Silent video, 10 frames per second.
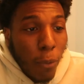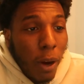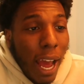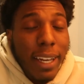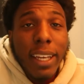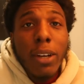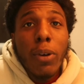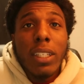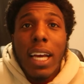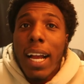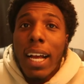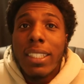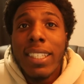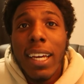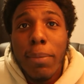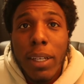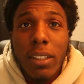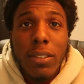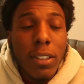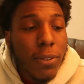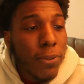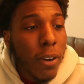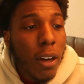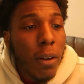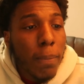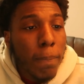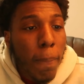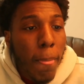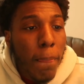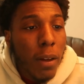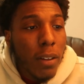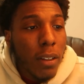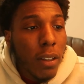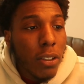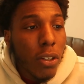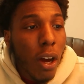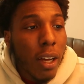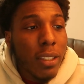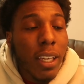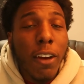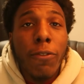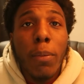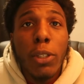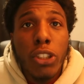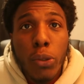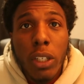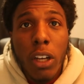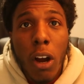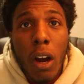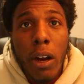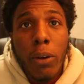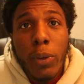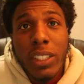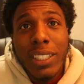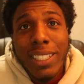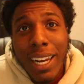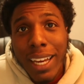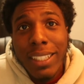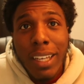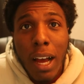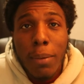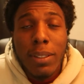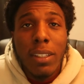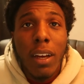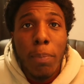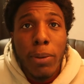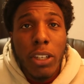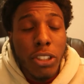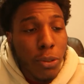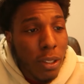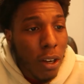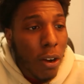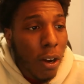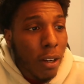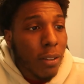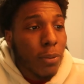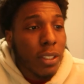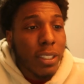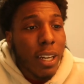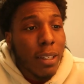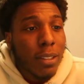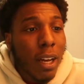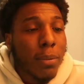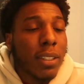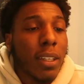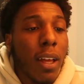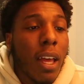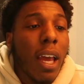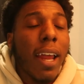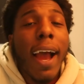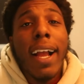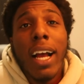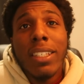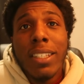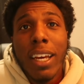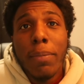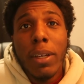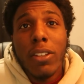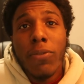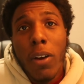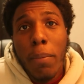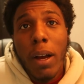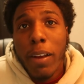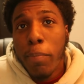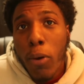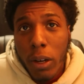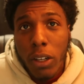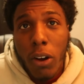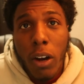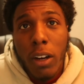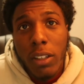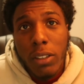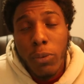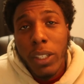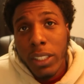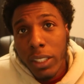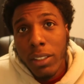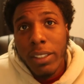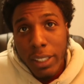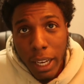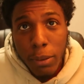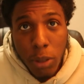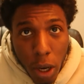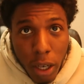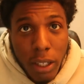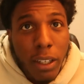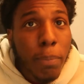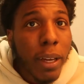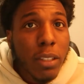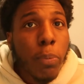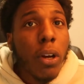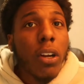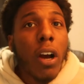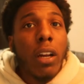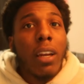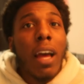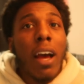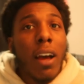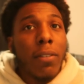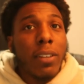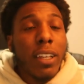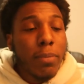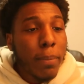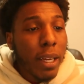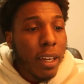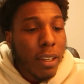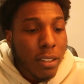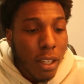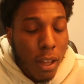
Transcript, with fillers: what I did was I got segments from you know what I'm saying, from a shooting guard, which is Clay Thompson, a pure shooting guard, which is Clay Thompson. And I got segments from a point guard, which is James Harden, the best point guard alive. That's my man.